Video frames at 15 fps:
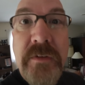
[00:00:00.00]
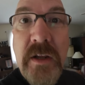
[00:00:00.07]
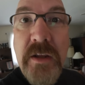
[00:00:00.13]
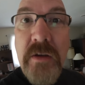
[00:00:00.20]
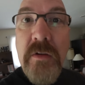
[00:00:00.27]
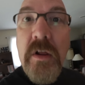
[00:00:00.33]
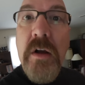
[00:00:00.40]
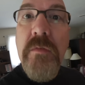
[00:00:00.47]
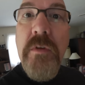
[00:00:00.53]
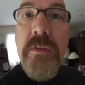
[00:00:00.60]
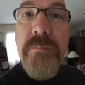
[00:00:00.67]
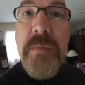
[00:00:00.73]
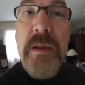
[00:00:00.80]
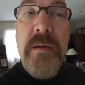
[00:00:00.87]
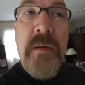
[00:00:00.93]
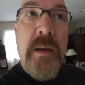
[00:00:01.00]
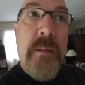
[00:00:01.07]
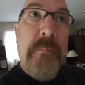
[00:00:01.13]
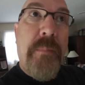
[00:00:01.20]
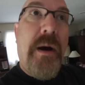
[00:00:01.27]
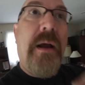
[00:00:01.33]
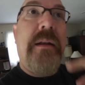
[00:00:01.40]
take you along with me,
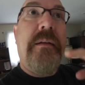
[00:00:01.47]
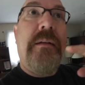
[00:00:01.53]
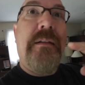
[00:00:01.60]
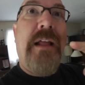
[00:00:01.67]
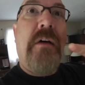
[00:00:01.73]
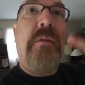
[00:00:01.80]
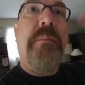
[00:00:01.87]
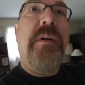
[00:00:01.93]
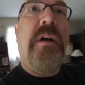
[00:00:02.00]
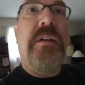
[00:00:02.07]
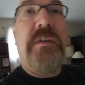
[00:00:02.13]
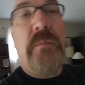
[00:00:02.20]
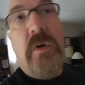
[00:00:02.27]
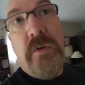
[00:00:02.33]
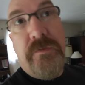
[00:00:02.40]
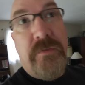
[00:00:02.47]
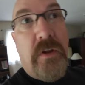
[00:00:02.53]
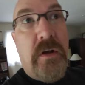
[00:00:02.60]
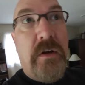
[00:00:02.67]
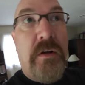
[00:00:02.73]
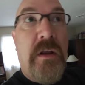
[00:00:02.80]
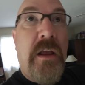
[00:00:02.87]
but that will be on tomorrow's
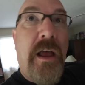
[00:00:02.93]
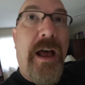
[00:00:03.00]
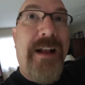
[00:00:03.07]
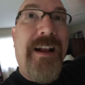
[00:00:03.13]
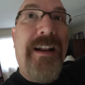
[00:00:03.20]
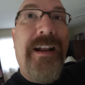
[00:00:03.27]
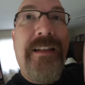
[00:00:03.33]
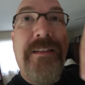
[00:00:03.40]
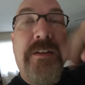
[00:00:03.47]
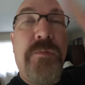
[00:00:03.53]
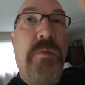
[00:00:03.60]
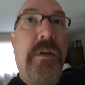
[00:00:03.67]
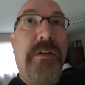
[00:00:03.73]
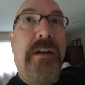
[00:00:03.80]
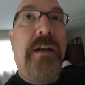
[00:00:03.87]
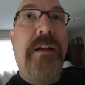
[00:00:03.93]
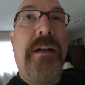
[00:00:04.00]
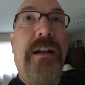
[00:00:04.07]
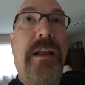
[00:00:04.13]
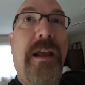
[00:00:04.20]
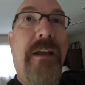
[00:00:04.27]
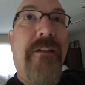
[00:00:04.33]
vlog. I got to get this one done,
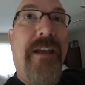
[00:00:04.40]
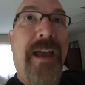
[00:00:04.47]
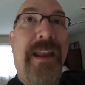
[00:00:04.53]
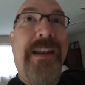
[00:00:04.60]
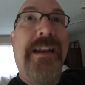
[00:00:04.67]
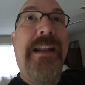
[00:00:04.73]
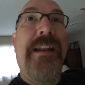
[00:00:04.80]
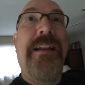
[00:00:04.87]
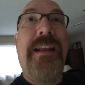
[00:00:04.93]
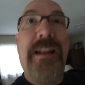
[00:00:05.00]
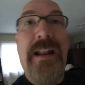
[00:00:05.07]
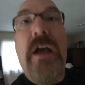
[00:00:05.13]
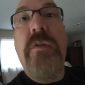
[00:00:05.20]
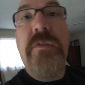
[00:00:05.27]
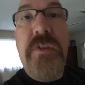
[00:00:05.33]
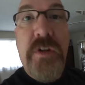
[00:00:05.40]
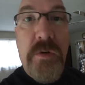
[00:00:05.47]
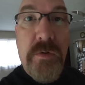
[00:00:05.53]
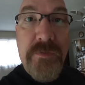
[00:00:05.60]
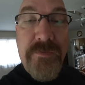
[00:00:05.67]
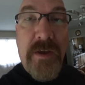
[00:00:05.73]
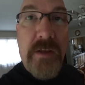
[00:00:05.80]
edited, and out to
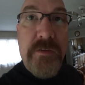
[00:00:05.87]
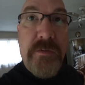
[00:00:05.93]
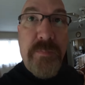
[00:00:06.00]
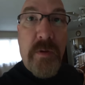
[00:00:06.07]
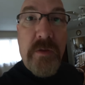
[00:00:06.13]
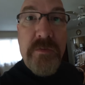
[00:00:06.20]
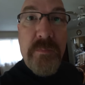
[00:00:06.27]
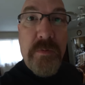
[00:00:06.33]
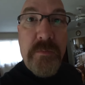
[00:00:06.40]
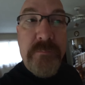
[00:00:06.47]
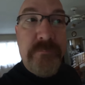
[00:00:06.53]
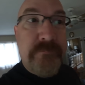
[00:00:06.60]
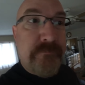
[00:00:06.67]
you as fast as possible.